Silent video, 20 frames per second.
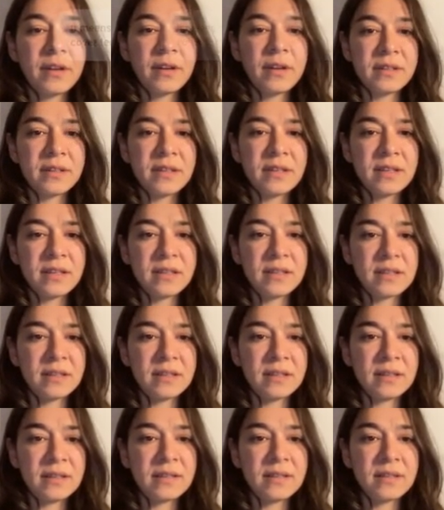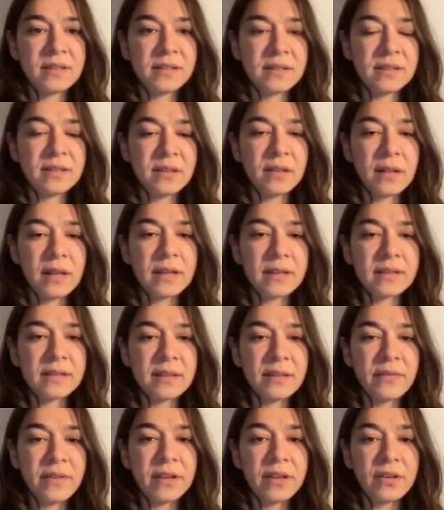What is it?
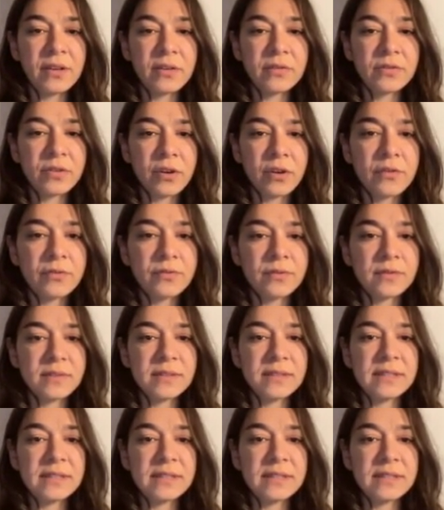The windows of